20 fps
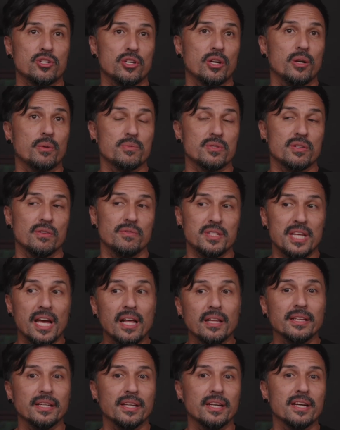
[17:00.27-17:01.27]
terms of
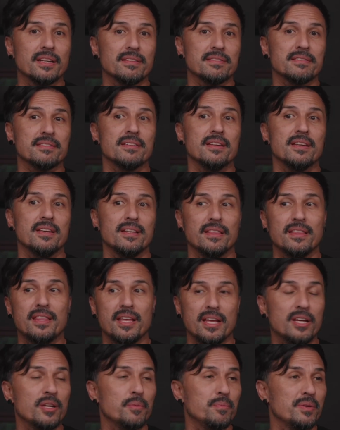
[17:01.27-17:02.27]
telling us
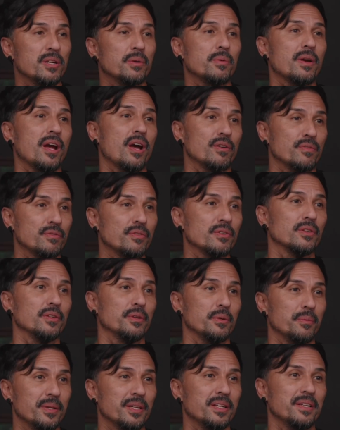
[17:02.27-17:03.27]
they could be around for a
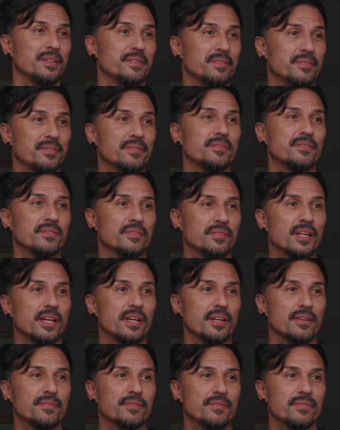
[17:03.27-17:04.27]
little bit. Yeah. Yeah.
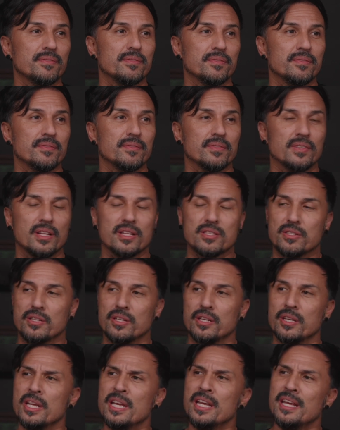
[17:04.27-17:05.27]
Yeah. That's
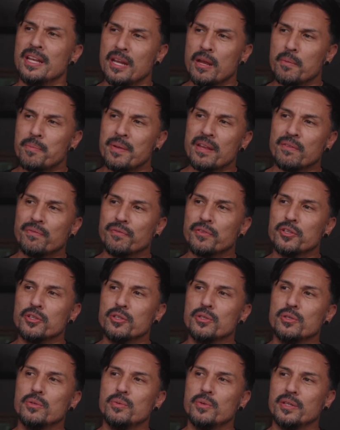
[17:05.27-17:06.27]
good. Now, Ben, for
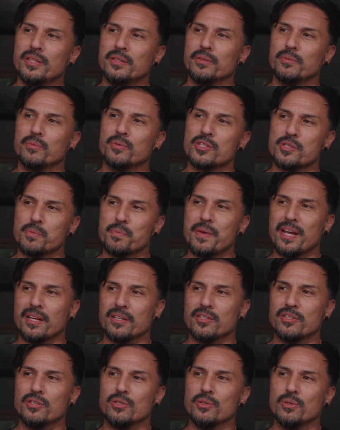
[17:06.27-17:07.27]
you, with
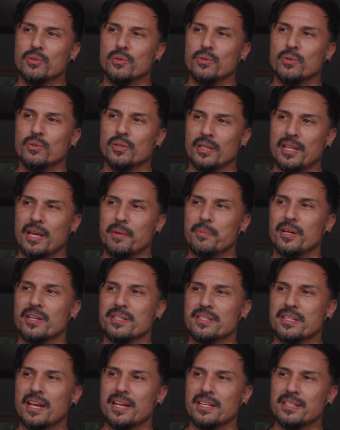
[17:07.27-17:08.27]
respect to the library
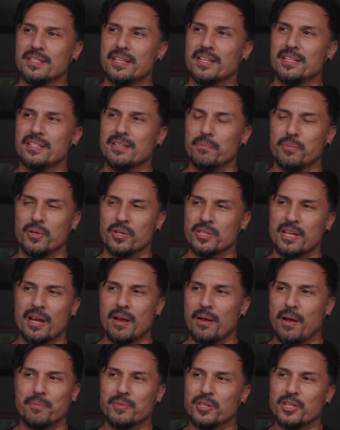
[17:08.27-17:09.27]
sciences and books,
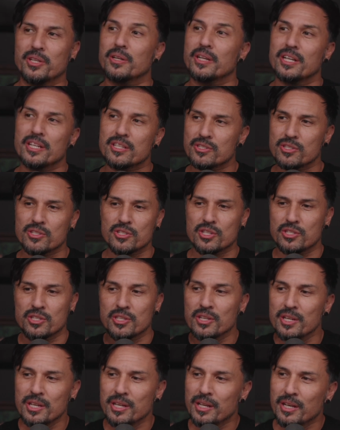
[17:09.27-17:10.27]
I- am curious
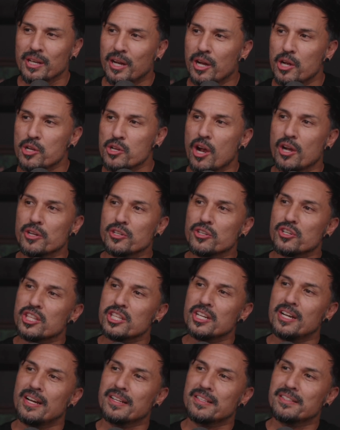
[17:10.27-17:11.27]
just on, on your
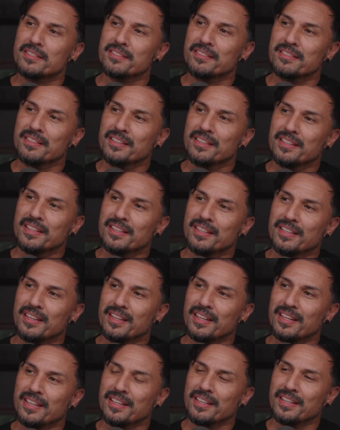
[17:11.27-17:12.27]
thoughts.
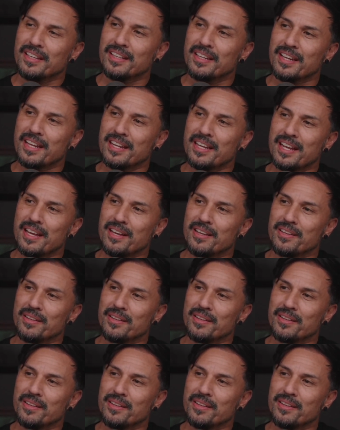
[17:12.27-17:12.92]
Yeah. Like, and, I mean, it's how... a